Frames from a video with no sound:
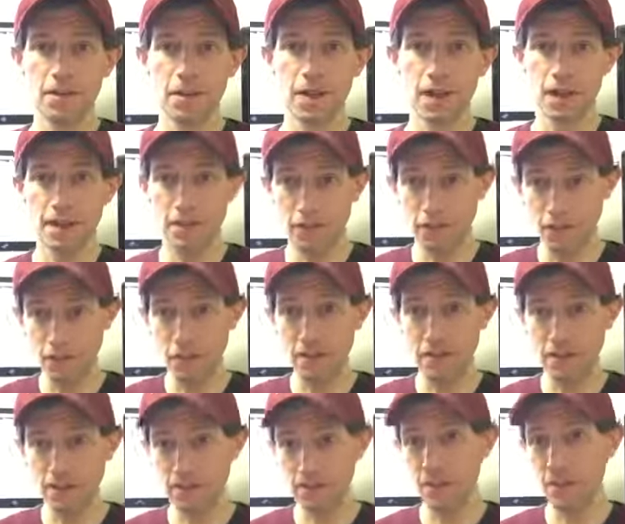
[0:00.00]
and
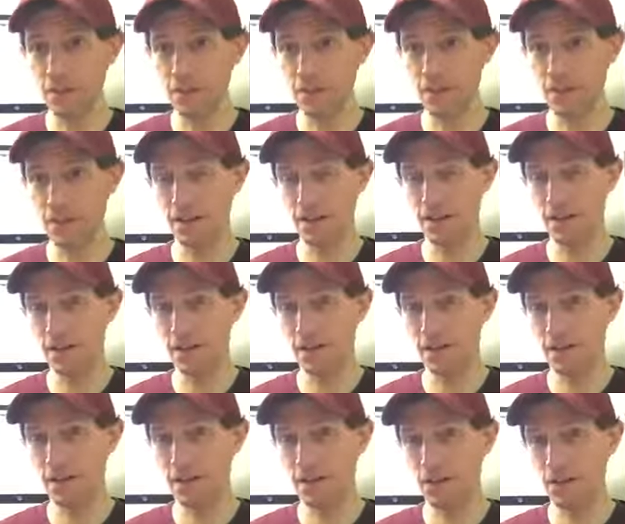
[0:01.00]
doing something
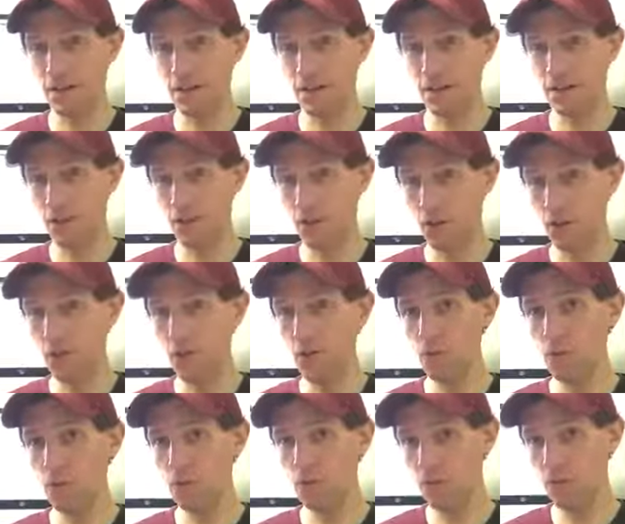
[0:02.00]

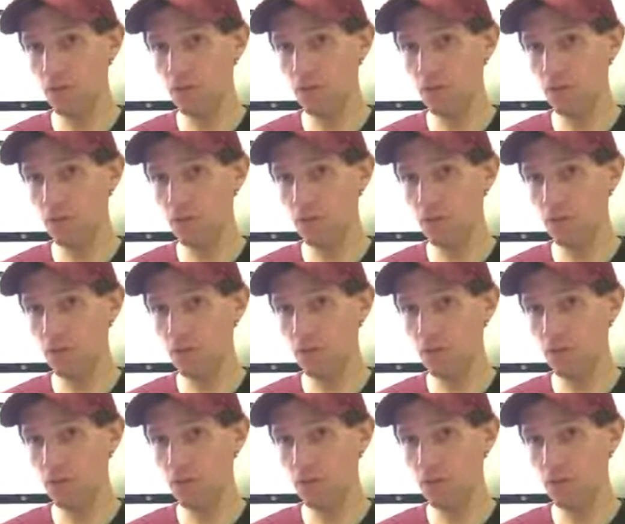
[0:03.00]
to